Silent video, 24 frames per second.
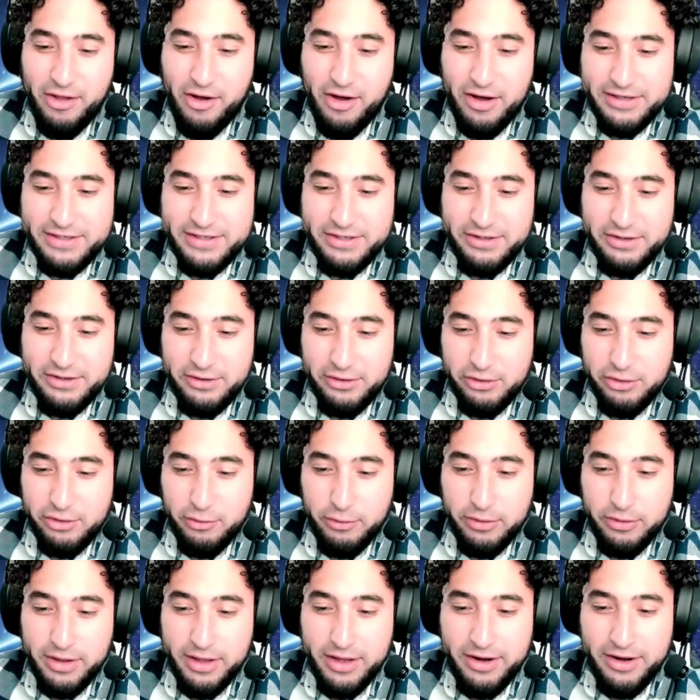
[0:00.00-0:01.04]
lost and you don't know
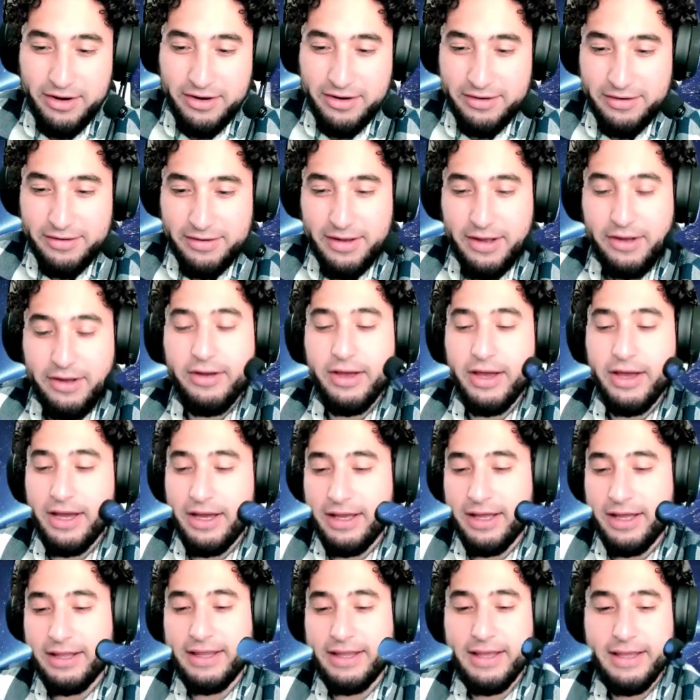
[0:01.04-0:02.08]
where they are. Okay, I
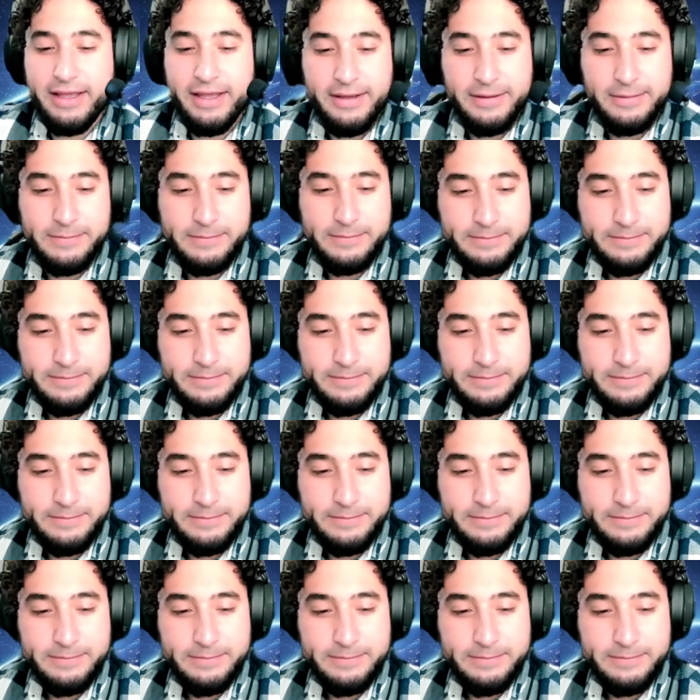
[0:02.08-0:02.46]
get that. Yeah.